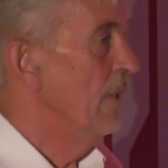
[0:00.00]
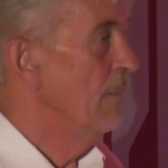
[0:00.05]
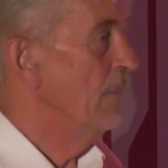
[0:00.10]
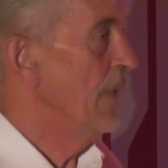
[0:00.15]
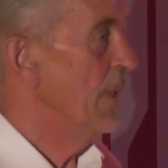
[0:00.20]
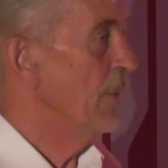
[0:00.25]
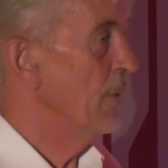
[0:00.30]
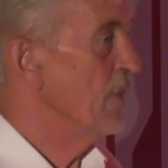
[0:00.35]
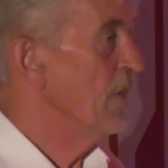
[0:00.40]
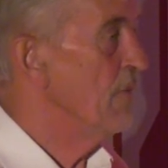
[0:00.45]

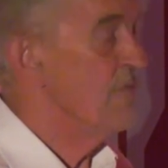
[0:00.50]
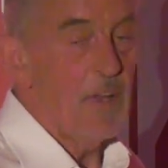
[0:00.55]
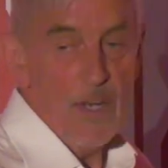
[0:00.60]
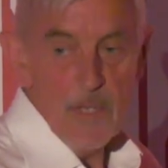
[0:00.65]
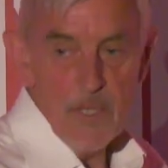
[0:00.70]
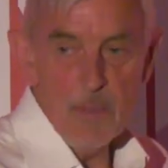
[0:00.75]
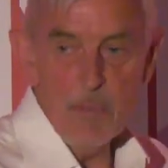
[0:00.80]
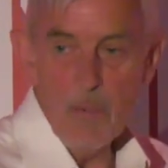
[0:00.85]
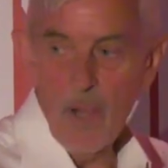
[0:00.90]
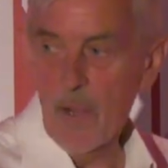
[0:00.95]
But it was
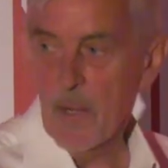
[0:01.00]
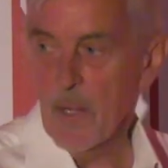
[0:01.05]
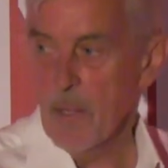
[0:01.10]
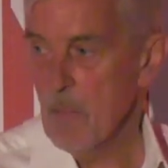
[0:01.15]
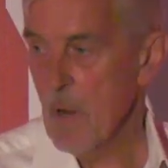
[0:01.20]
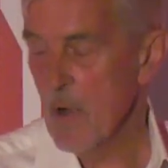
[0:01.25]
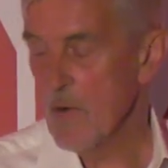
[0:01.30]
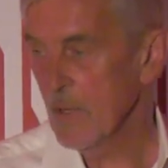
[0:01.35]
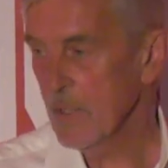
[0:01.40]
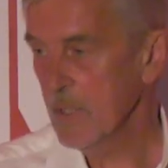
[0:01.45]
invented by an
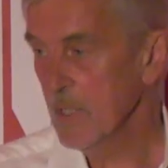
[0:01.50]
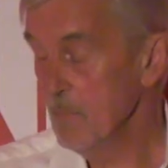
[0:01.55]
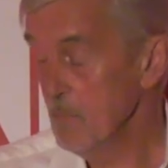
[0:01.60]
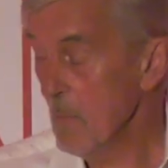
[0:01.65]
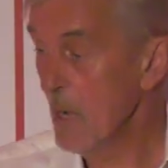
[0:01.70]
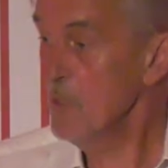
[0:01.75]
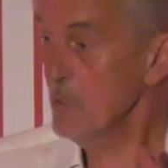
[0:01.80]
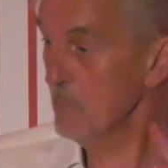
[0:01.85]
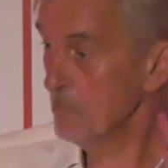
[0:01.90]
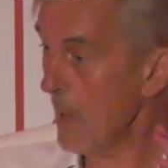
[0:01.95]
American.
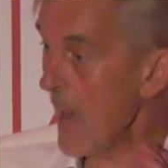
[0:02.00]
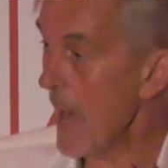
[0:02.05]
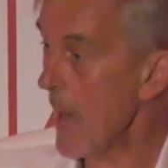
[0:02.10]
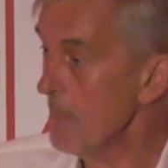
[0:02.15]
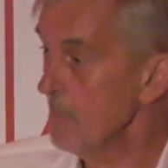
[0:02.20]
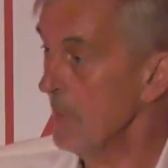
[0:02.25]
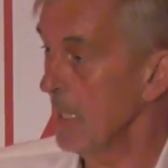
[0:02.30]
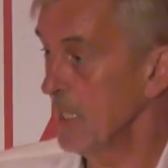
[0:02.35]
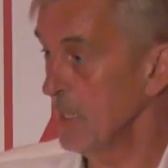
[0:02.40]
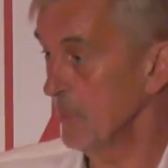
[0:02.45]
Most
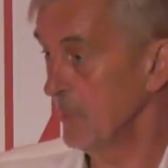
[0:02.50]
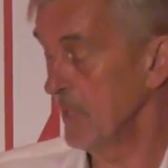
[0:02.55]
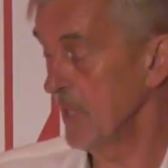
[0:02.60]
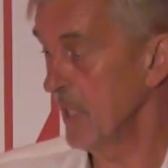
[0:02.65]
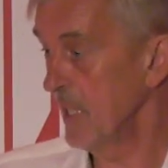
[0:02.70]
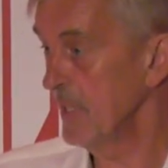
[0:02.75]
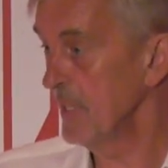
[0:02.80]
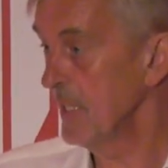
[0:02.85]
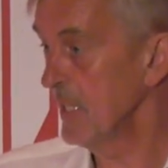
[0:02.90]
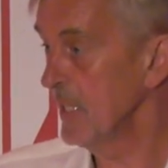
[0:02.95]
bad management
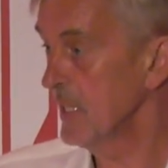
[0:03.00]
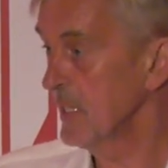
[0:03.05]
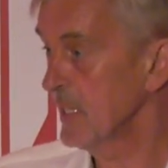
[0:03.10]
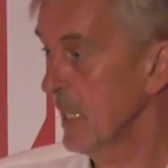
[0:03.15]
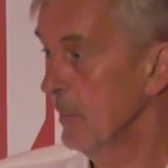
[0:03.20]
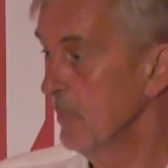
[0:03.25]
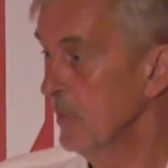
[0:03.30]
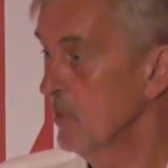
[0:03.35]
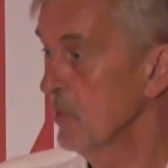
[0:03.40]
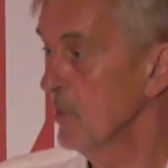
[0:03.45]
ideas
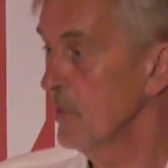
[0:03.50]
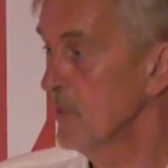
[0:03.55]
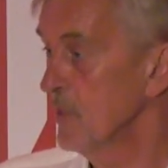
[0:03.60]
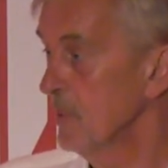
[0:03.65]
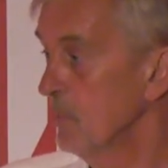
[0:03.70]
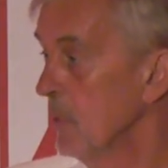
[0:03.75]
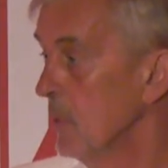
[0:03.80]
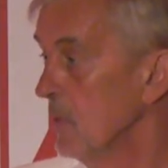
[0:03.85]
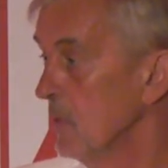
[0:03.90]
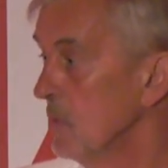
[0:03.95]
come across
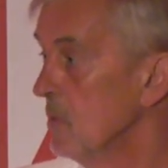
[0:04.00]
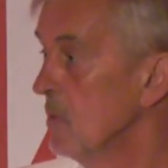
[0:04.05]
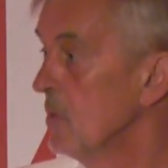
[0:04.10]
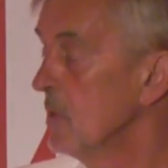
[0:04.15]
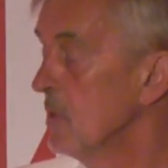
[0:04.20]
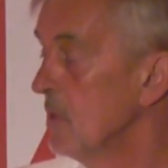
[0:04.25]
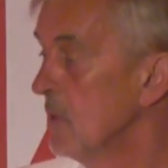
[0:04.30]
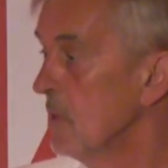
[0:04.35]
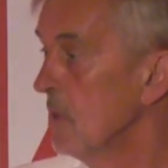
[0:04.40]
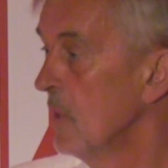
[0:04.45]
the pond.
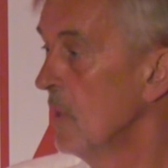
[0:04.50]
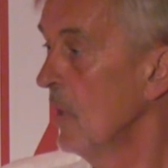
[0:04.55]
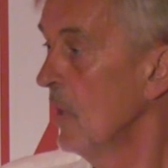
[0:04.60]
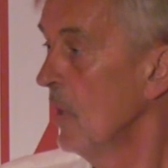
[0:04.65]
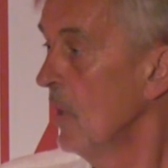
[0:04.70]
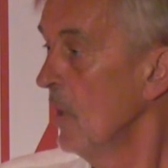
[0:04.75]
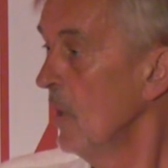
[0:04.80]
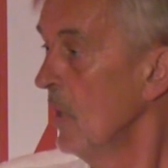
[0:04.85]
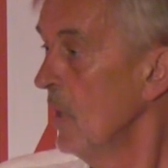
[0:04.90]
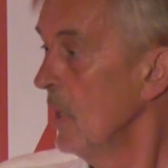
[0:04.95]

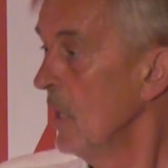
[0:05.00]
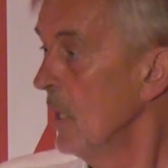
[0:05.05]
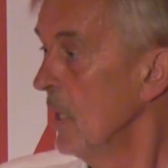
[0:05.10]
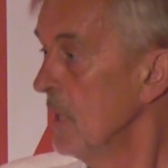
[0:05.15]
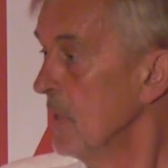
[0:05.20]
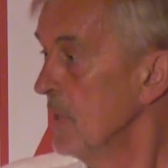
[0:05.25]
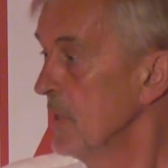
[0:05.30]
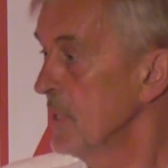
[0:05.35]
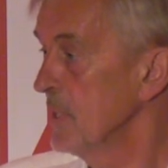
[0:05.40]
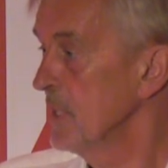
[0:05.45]

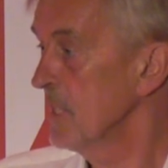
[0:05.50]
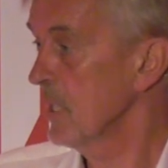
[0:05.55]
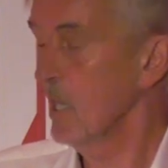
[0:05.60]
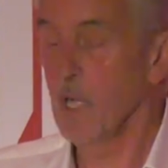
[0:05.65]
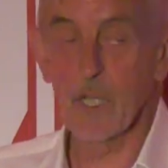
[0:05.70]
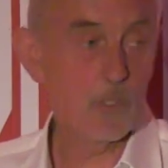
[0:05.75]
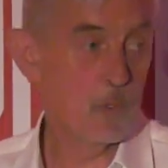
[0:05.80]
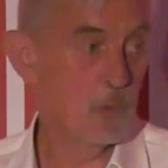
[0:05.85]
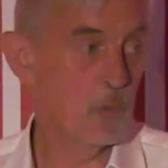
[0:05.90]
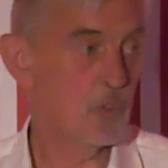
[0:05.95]
This is a
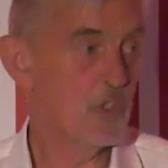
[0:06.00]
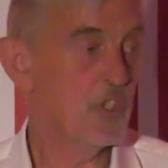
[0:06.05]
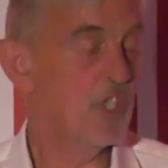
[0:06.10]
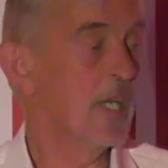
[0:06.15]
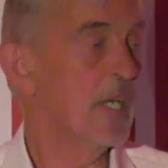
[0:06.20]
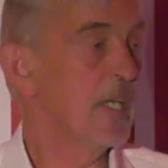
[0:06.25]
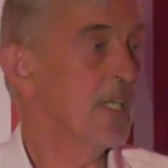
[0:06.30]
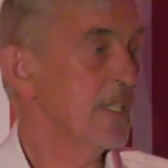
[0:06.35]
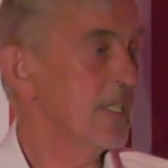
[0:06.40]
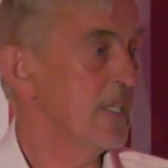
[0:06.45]
guy called
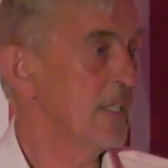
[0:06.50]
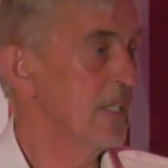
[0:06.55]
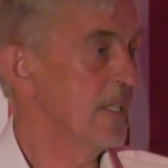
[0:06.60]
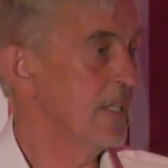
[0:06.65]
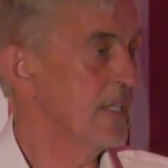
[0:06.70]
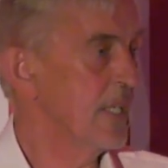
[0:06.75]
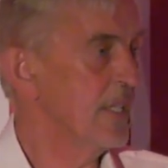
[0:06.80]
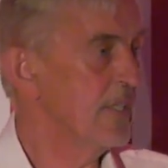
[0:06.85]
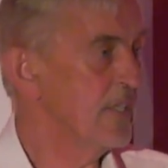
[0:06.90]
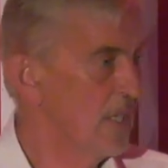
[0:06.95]
Chase, and he
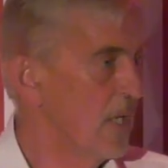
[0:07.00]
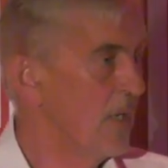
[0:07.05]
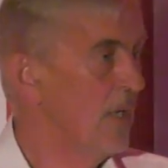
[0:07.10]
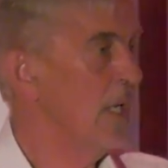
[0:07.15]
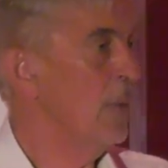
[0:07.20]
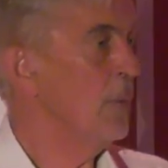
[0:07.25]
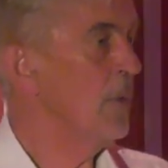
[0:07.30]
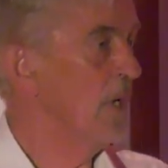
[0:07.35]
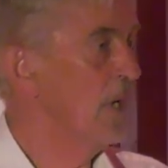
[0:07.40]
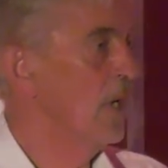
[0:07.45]
said, you know,
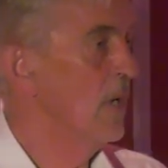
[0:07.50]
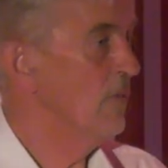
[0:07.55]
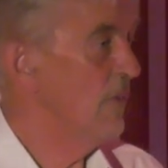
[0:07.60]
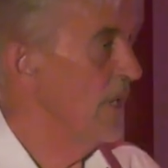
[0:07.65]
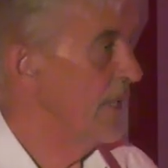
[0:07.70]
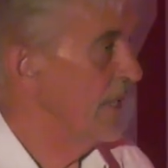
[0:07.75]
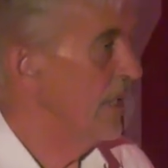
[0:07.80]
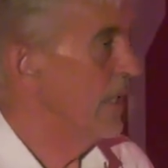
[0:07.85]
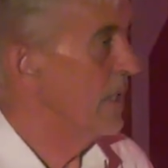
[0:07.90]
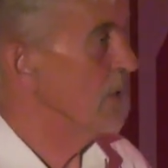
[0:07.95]
here we are
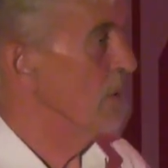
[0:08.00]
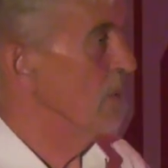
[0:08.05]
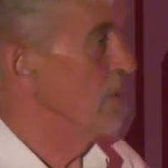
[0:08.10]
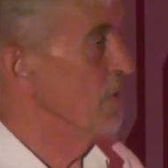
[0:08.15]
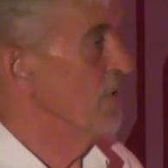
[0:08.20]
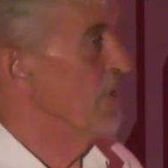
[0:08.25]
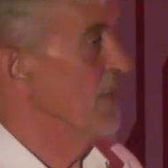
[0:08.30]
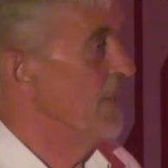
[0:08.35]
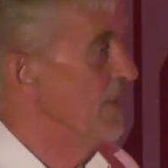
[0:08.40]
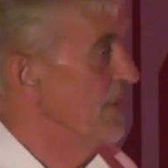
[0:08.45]
running our
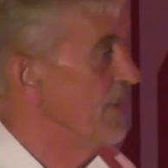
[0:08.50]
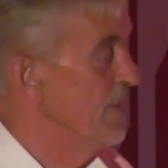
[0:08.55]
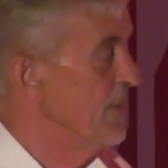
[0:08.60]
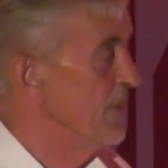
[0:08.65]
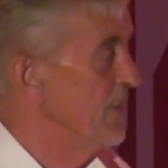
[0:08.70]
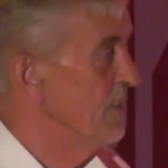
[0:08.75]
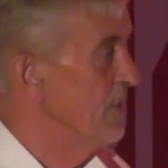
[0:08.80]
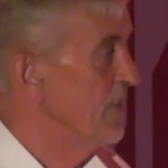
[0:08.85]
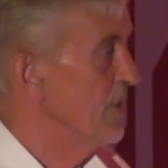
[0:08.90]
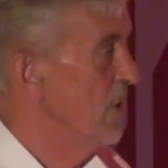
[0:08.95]
call
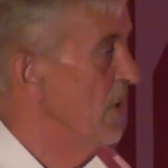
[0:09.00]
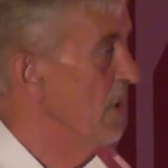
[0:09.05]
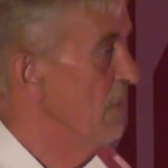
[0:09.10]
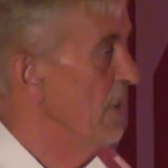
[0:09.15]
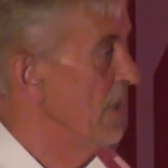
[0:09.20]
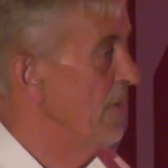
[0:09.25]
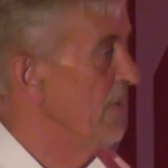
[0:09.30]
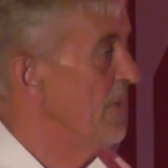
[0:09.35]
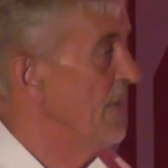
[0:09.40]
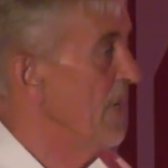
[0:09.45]
centres, and we've got a
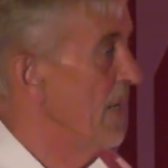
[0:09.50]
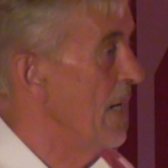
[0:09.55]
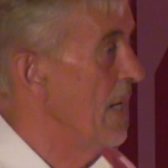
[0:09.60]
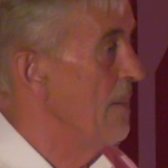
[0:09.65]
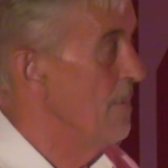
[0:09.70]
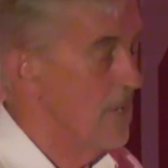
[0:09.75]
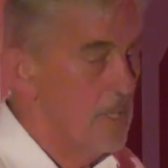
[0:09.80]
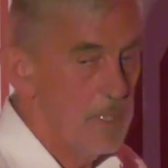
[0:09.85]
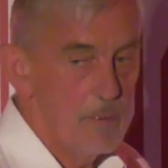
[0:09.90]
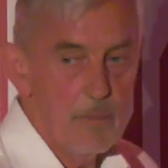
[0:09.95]
bit of a
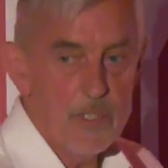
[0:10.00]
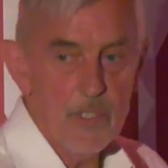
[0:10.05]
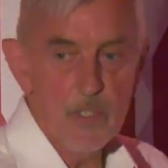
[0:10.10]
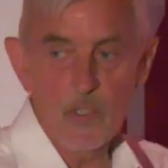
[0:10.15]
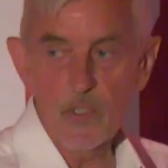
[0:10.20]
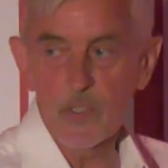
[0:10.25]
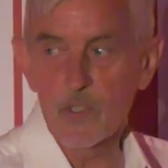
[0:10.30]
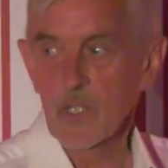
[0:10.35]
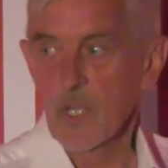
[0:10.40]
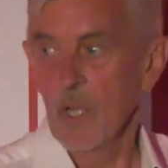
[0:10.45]
dilemma
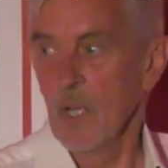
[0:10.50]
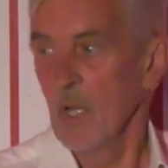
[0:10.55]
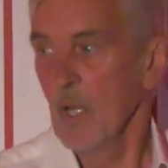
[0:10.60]
because,